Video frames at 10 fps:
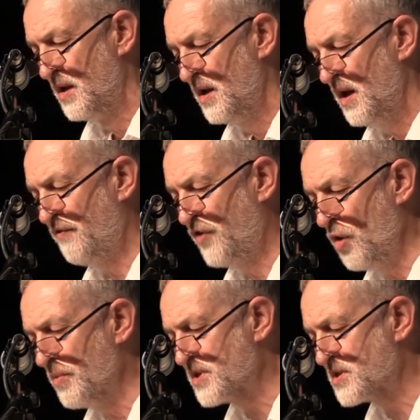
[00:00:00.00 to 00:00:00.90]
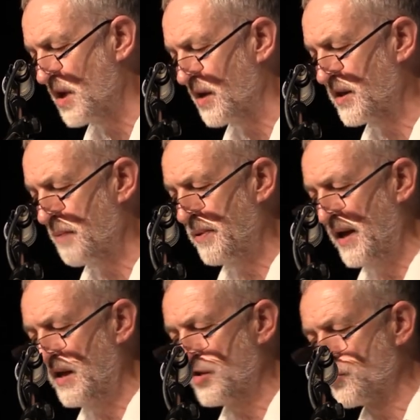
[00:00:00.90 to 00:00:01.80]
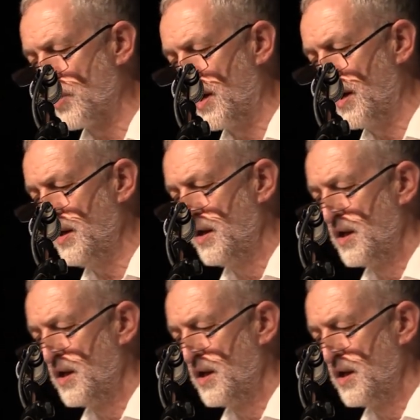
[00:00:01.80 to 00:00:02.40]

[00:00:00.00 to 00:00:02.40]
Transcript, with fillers: If humans suck their planet dry,